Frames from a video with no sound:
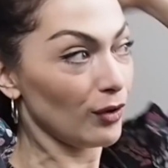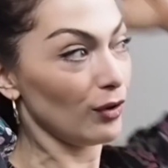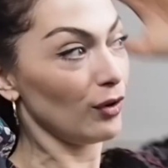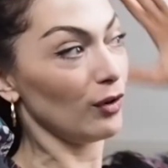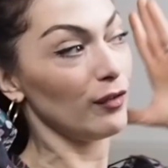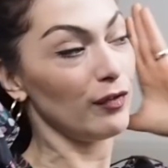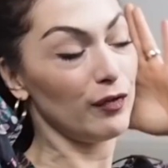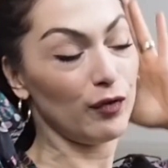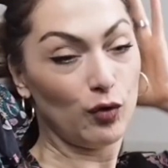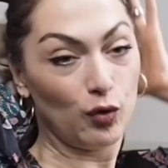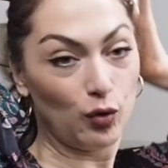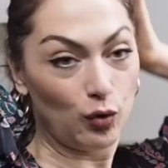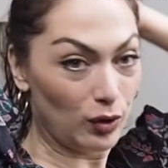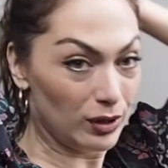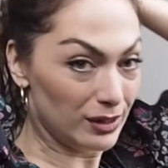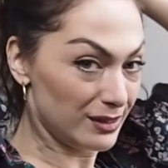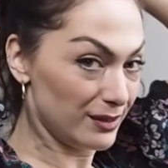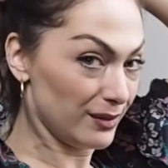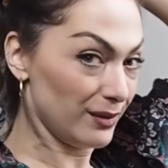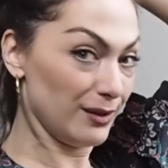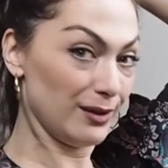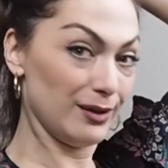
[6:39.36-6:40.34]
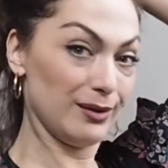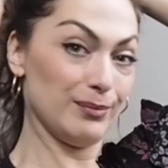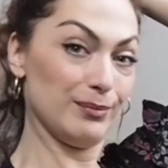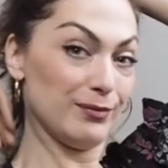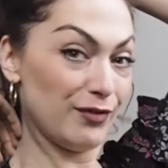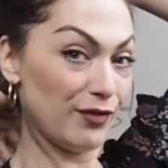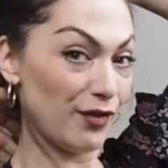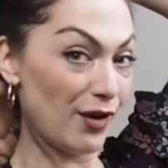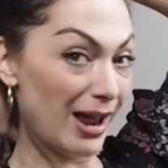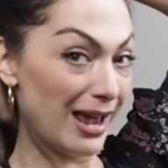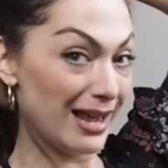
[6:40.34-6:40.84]
for some
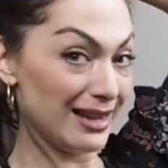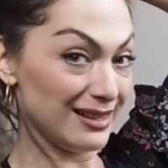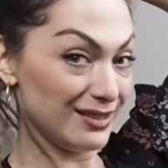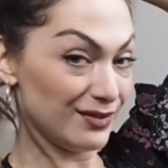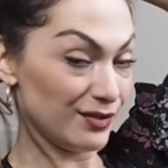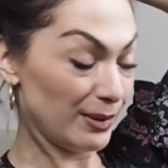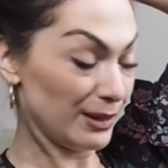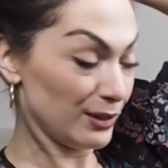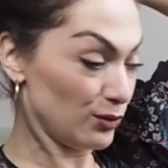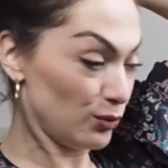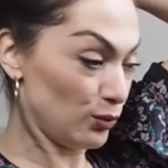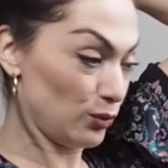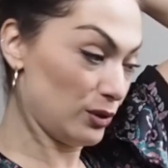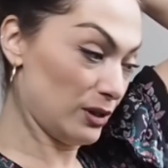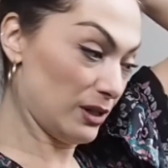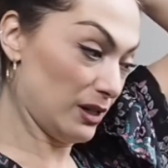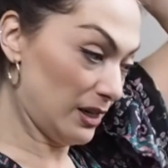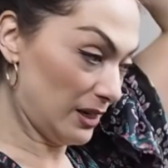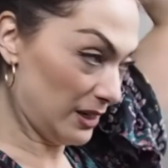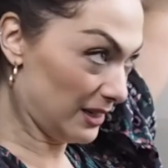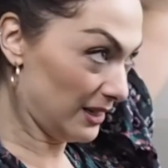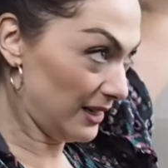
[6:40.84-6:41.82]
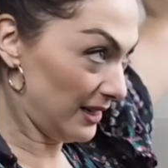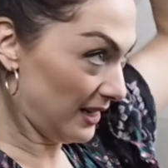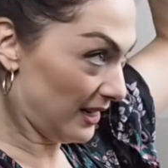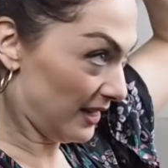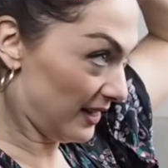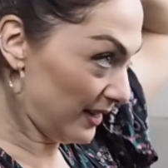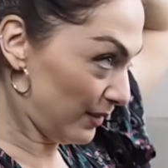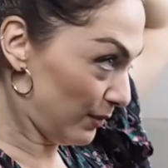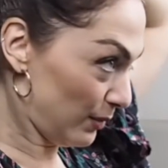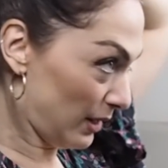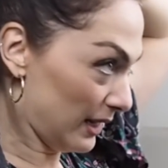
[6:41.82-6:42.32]
friends, for my daughter,
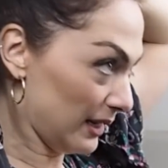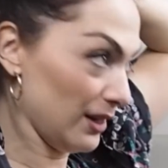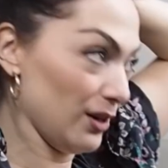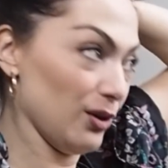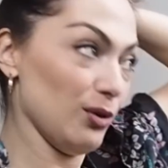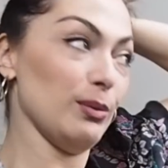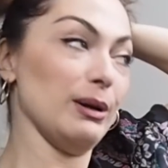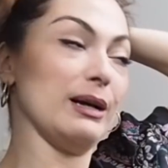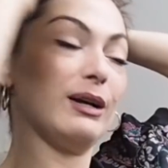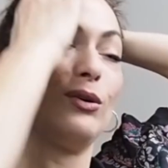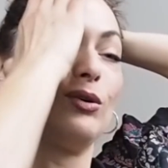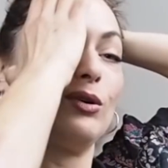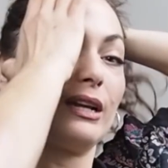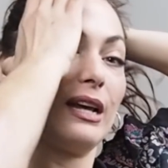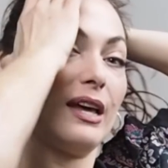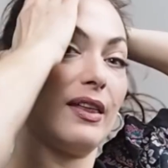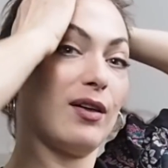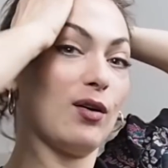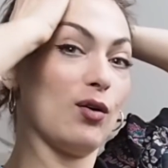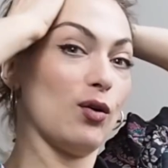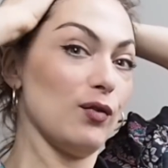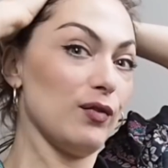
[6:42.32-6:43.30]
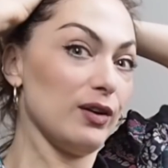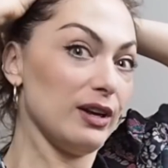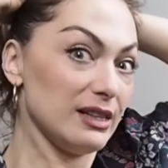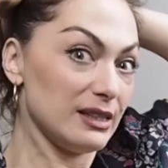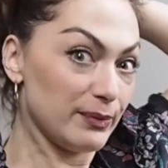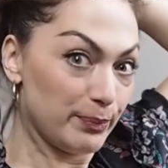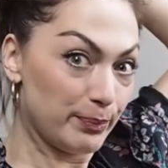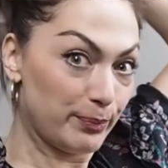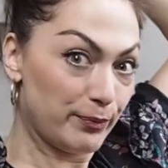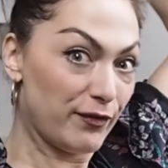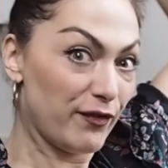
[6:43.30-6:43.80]
they're like, oh my God, get that off, it's
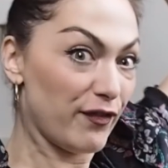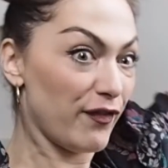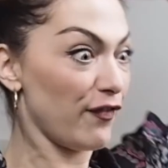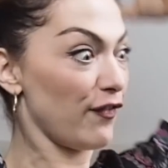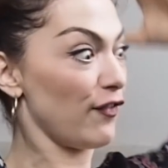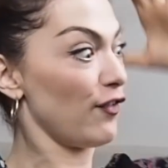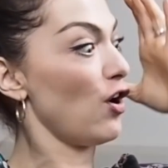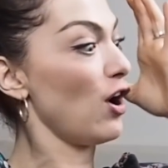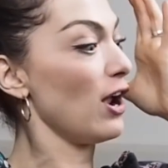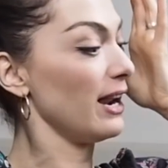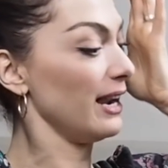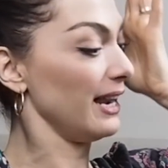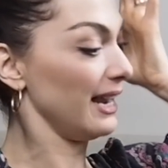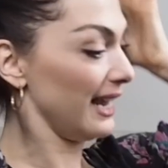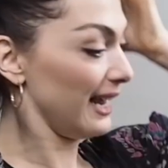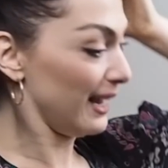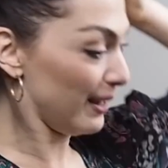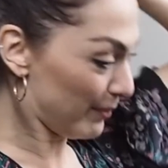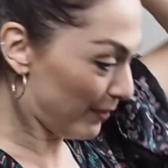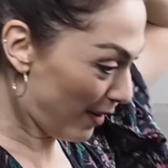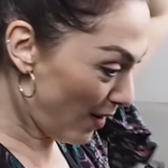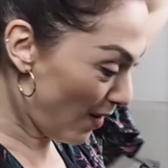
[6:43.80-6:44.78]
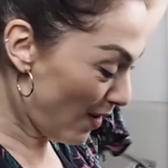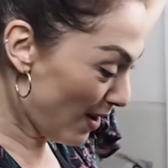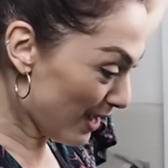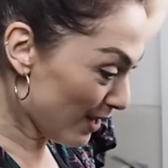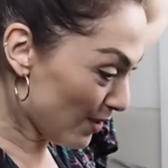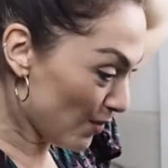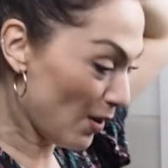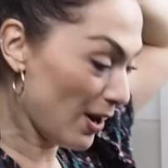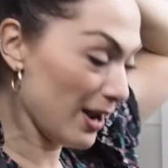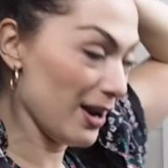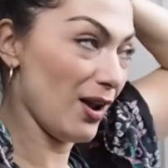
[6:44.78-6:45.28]
frightening. But I
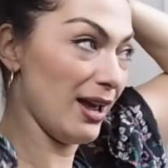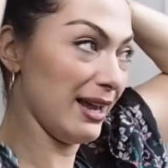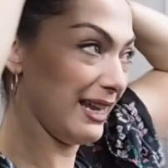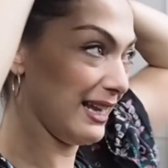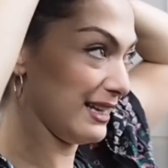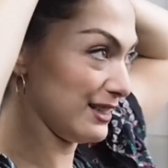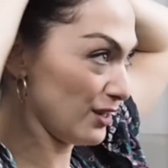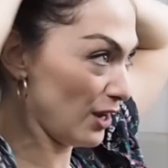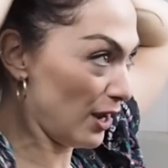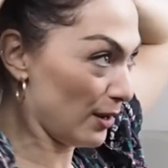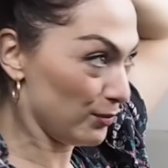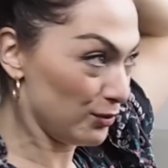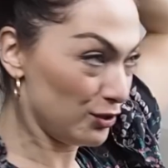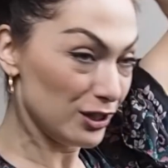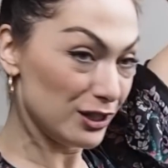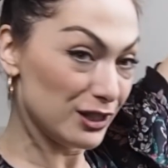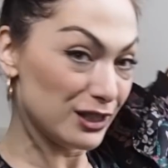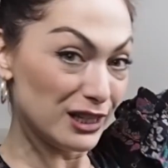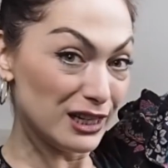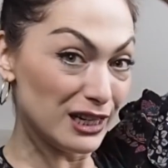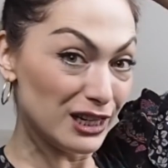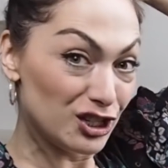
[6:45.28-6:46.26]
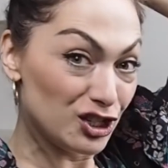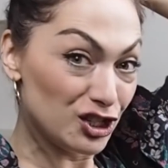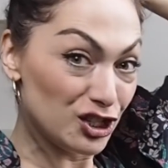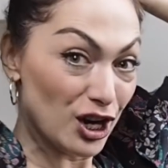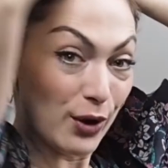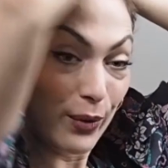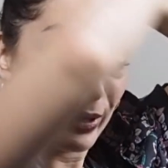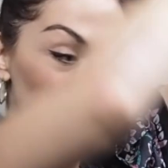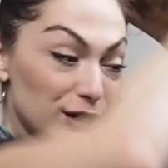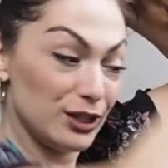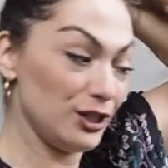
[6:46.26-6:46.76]
quite like it, so I'm just going to
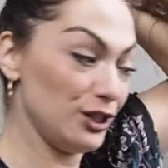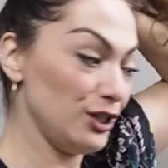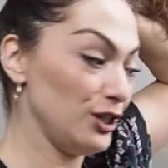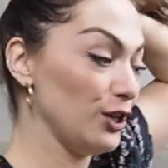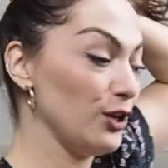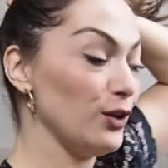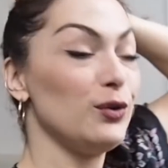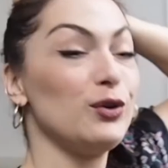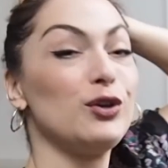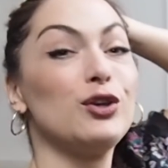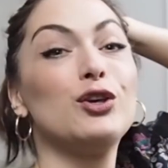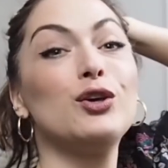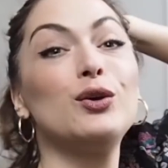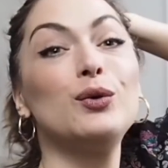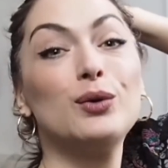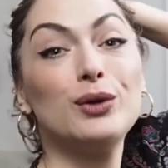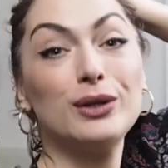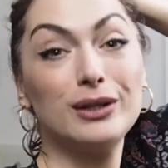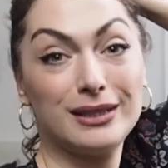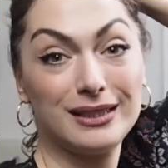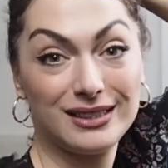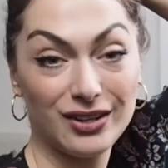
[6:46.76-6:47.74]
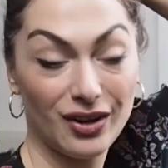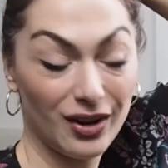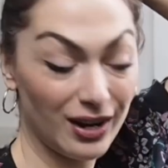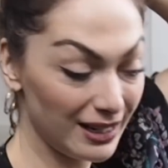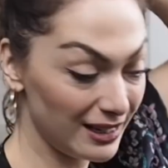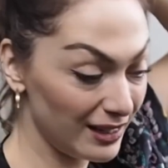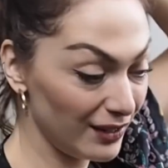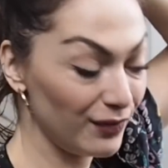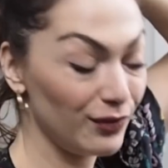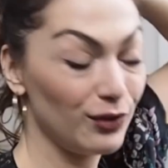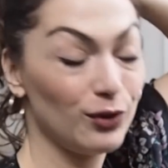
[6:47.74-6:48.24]
show it to you. You can decide
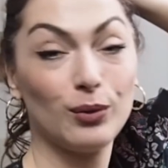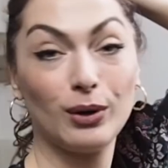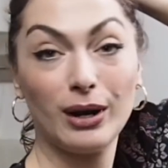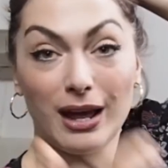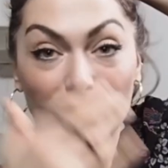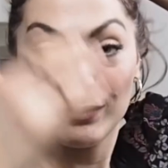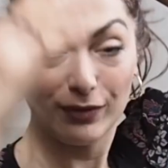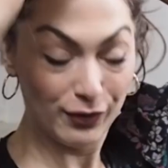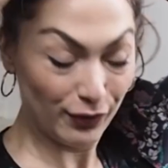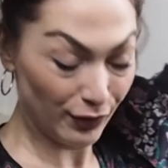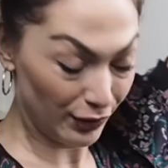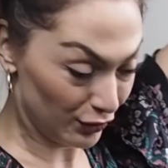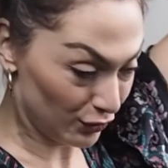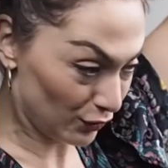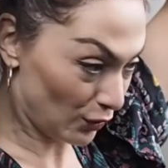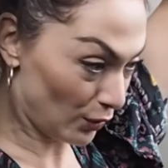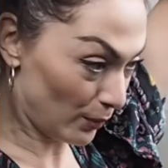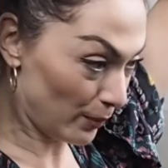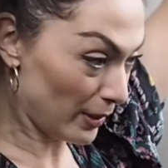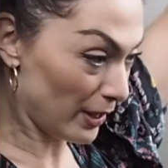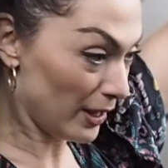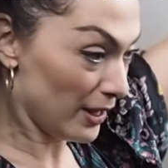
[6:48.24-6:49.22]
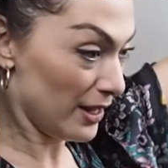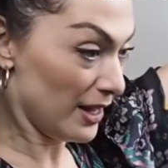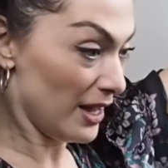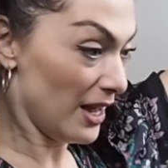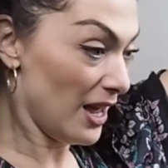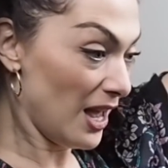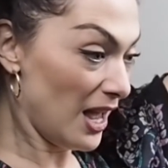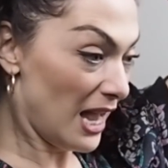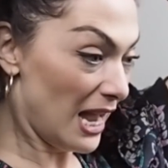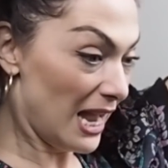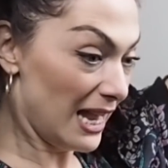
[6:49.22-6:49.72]
if you want to have a fringe or not. But
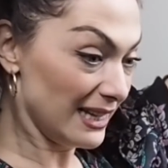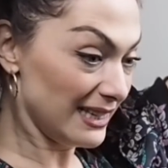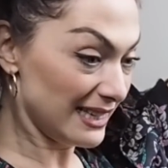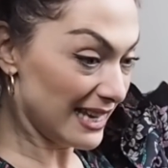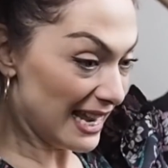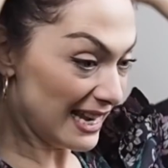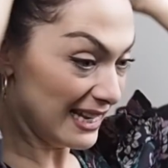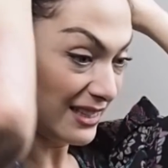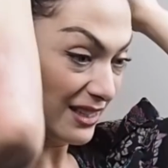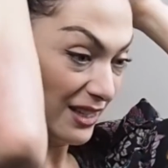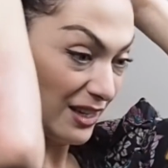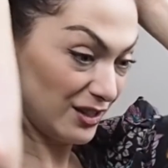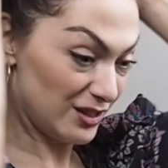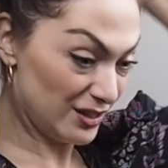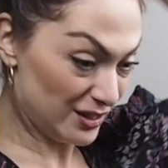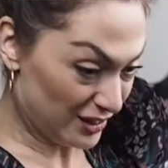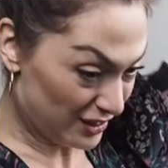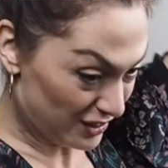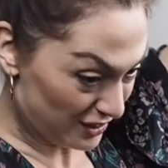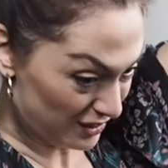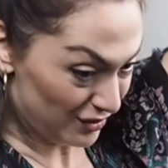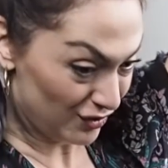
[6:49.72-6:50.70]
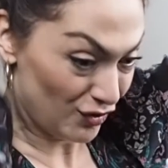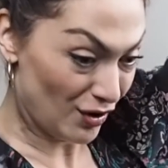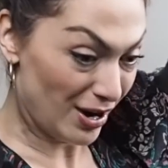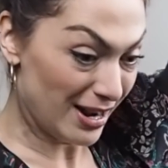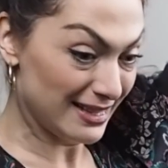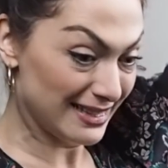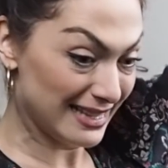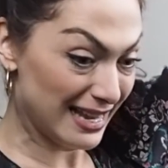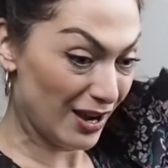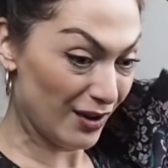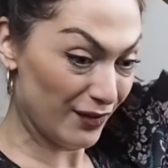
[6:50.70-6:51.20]
it takes the
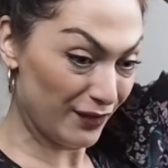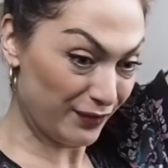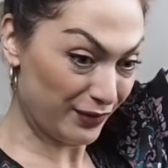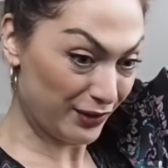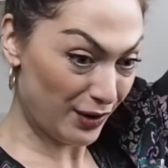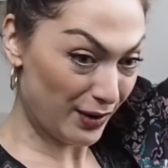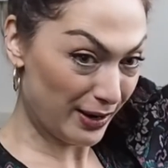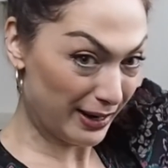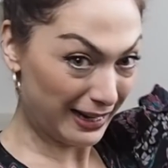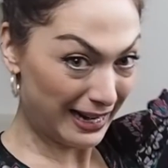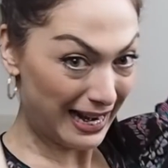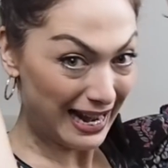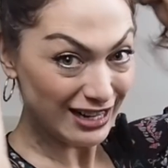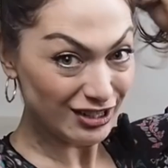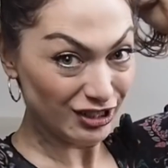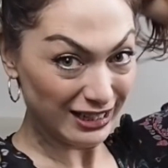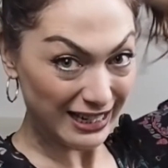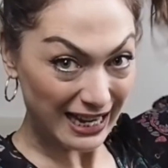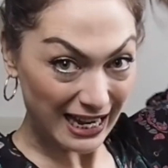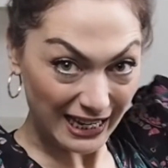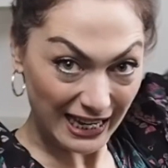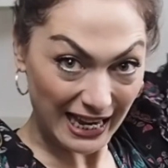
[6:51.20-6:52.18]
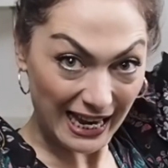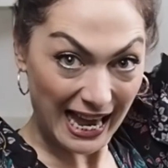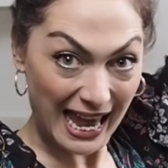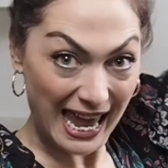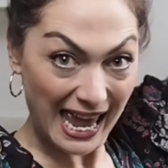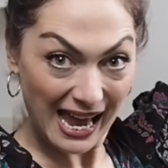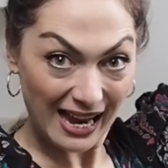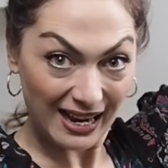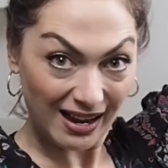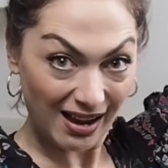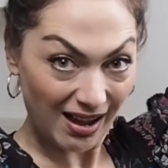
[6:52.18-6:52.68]
stress out of going and actually getting your
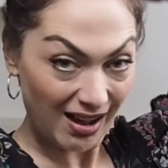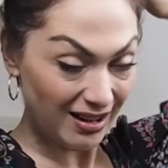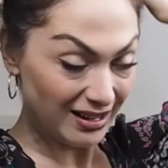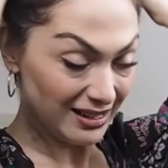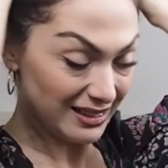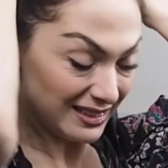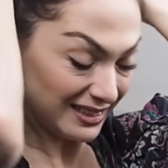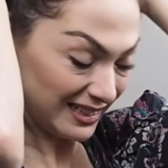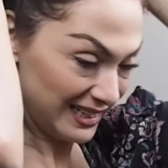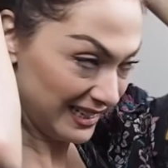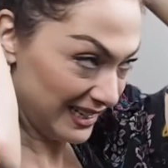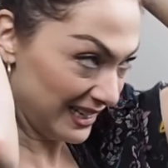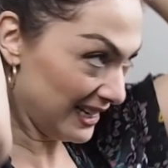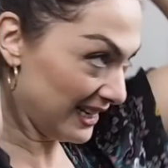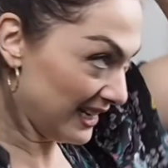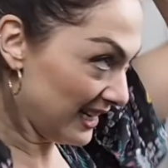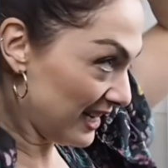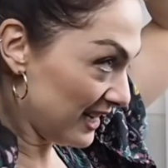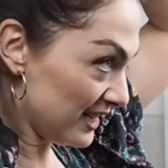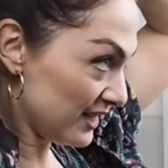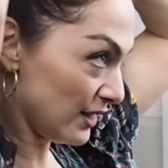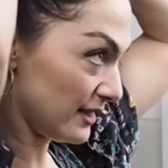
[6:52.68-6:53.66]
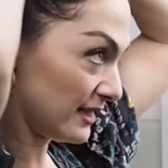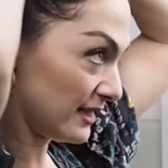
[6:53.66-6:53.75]
hair cut. So it's